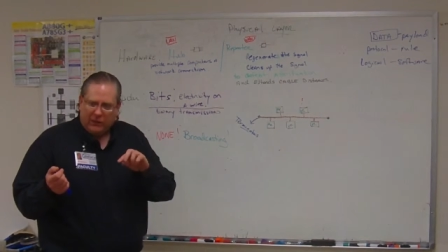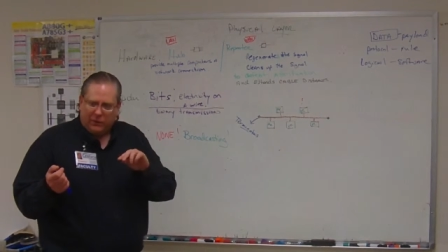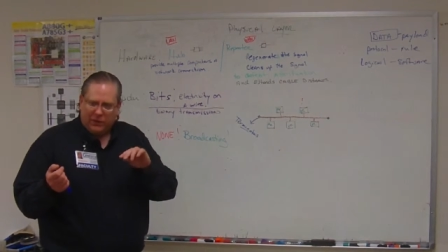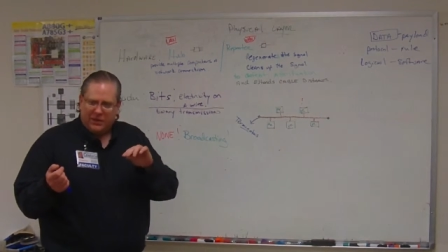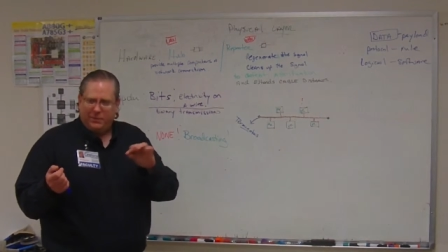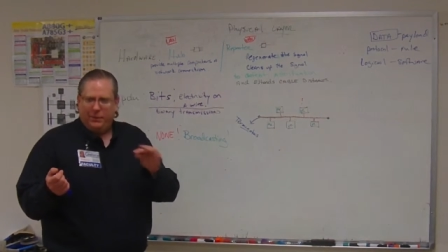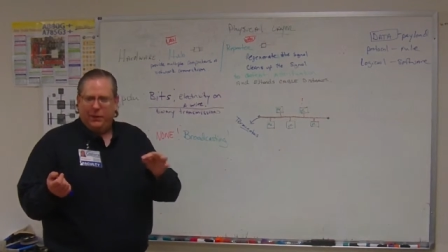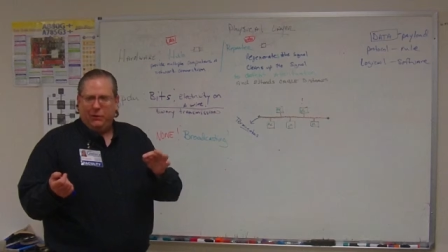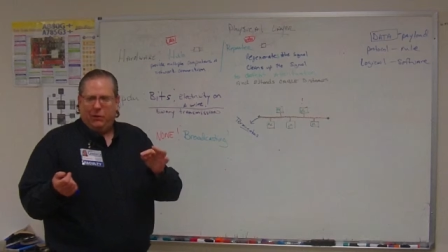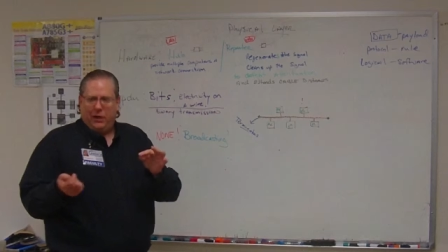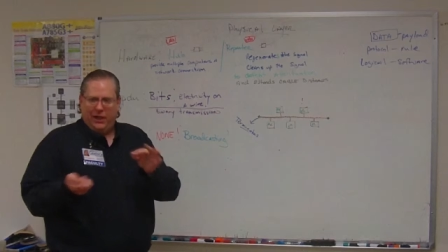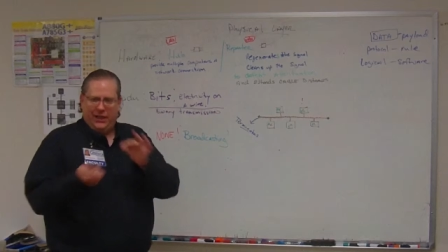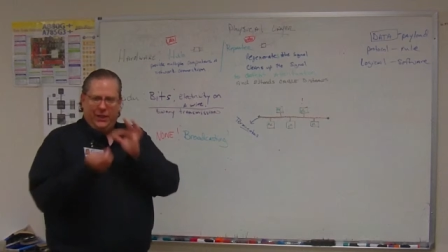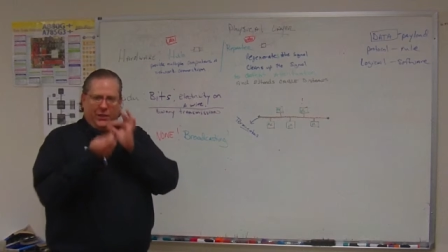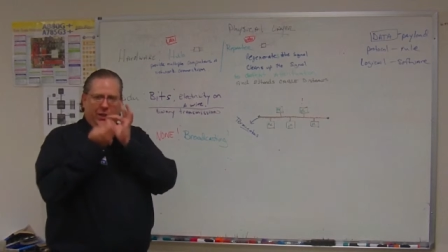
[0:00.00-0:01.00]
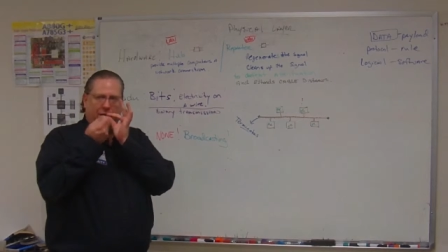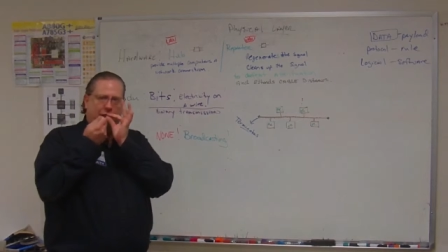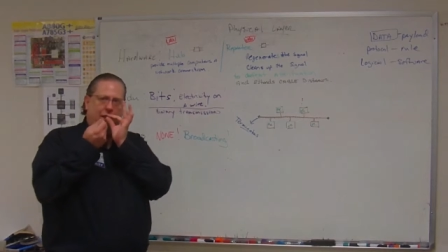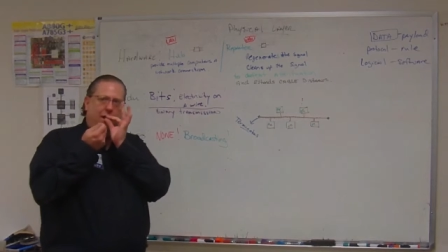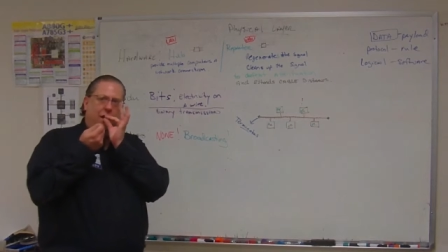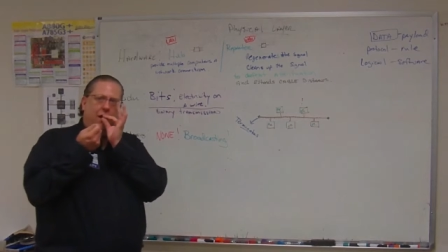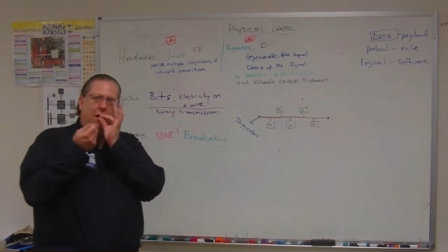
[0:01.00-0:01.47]
a spit wad and try
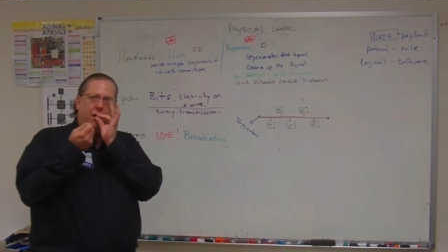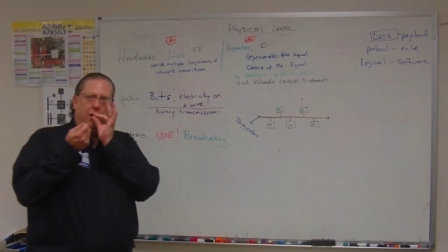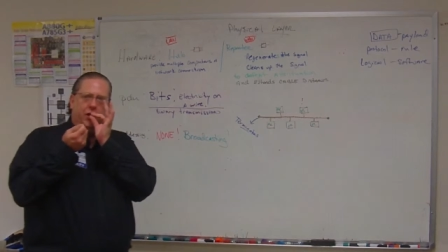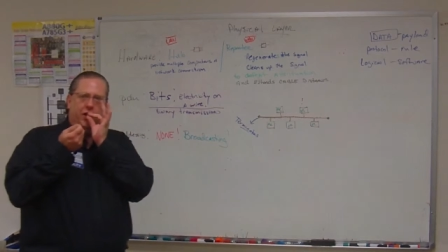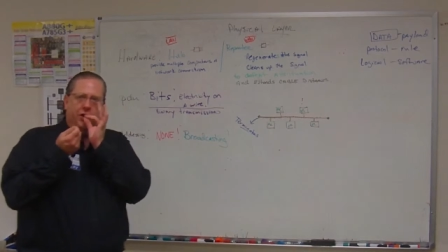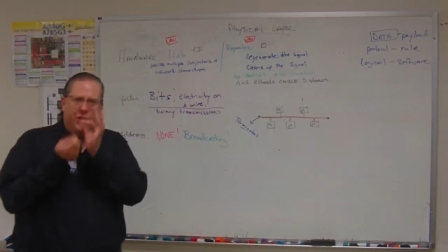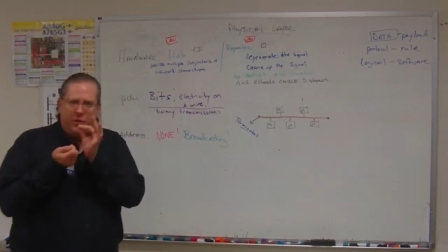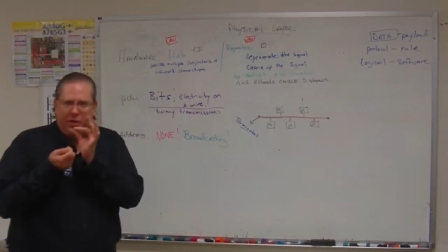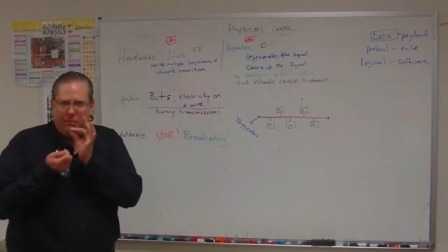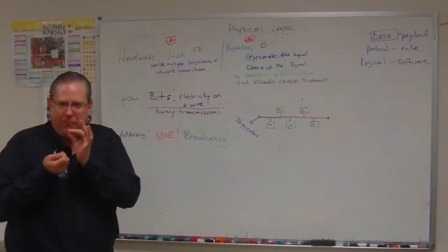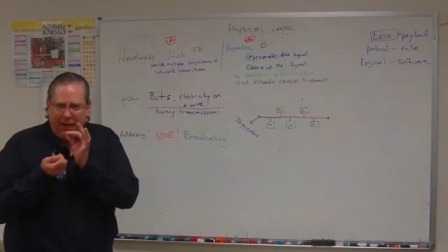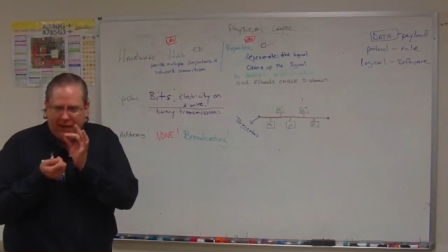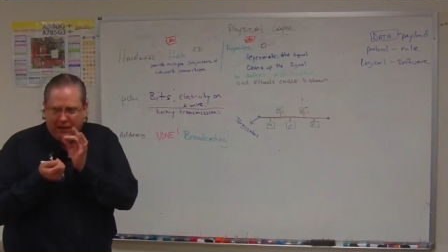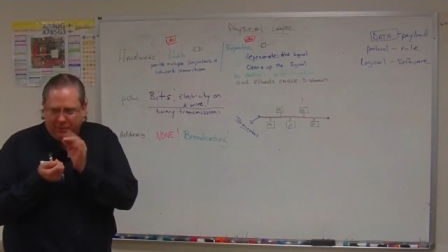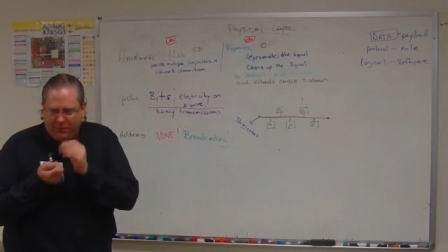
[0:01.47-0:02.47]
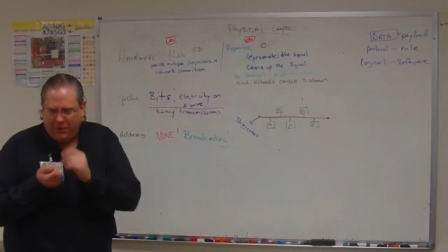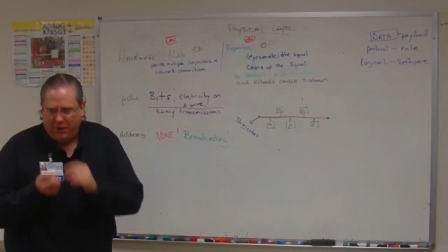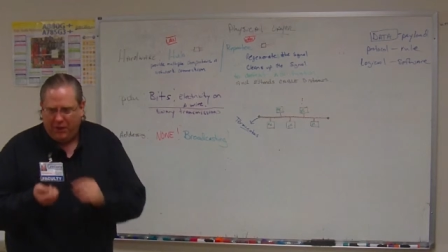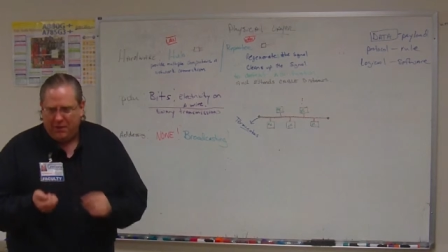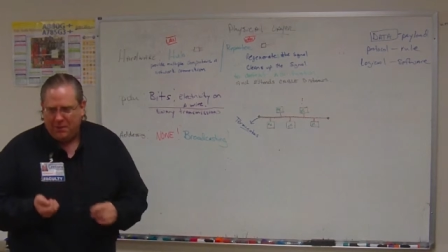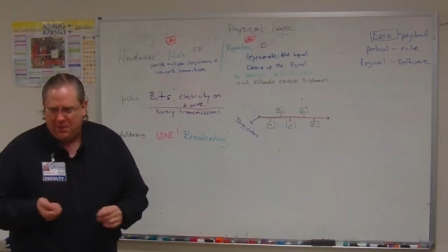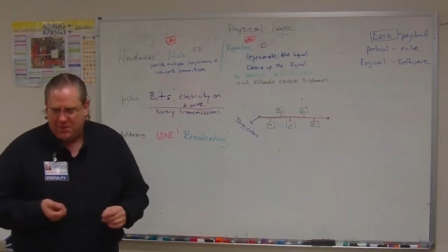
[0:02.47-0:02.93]
to shoot it back up the
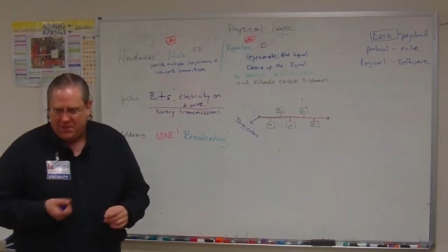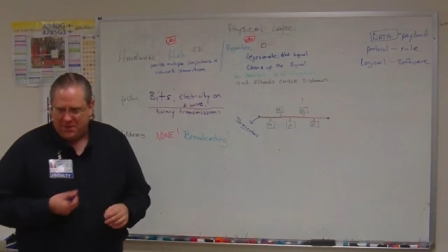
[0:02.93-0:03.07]
hose.